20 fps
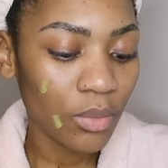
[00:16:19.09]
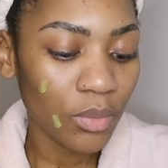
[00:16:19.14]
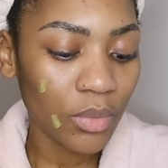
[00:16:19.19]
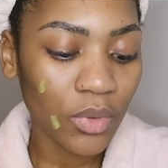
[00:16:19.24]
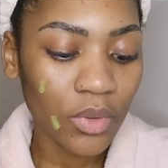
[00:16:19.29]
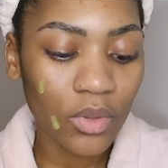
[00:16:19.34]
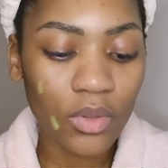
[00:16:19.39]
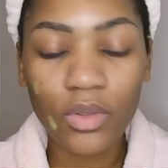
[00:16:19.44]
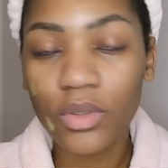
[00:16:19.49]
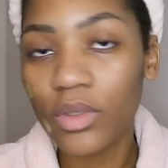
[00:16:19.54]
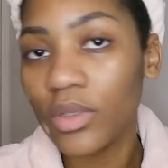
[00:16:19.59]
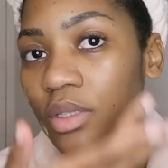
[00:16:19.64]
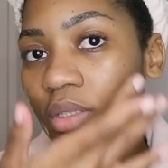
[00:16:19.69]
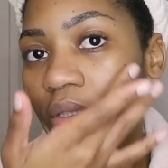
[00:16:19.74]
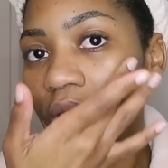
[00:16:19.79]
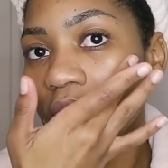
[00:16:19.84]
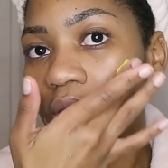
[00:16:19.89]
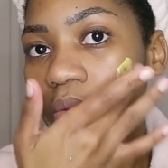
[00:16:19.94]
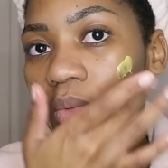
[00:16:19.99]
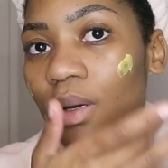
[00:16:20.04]

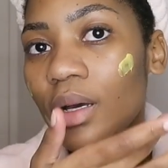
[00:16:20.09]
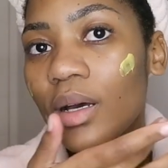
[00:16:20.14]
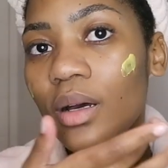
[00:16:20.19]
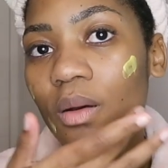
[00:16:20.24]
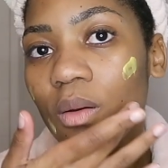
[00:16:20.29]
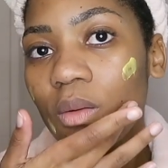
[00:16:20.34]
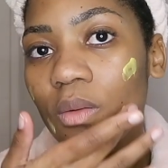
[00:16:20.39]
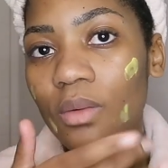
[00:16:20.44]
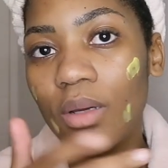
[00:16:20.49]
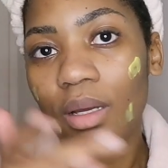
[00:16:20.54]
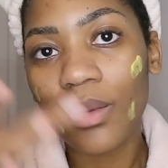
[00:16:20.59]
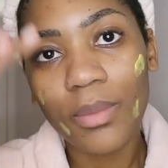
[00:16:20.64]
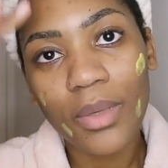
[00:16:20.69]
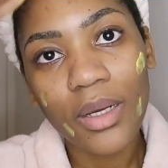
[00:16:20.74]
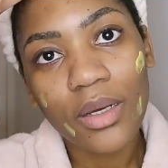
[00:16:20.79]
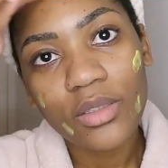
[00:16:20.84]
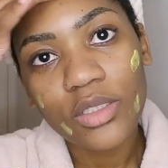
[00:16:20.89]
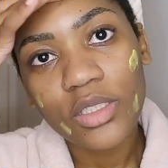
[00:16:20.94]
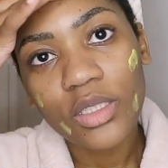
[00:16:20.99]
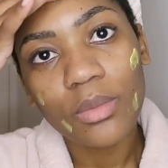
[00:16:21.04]
because wow, I'm
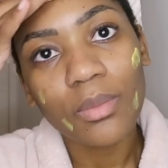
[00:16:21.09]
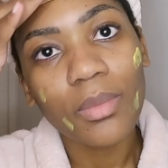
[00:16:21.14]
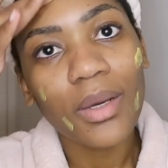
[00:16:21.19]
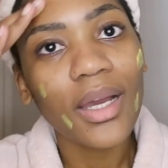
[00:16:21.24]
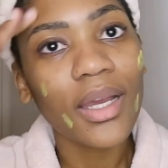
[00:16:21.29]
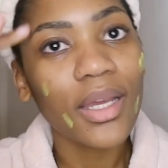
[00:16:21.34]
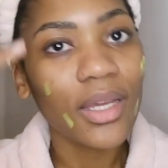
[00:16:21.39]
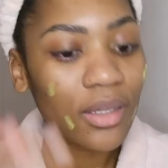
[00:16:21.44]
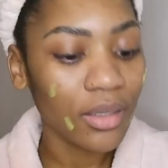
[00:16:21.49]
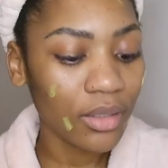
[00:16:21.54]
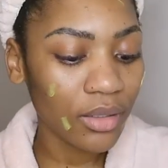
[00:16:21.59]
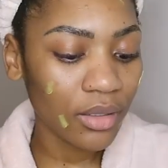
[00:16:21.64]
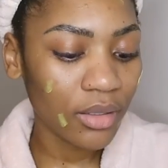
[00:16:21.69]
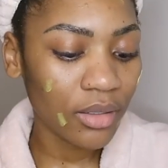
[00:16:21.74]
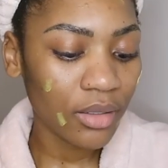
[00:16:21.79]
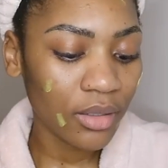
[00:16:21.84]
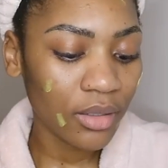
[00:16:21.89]
out here buying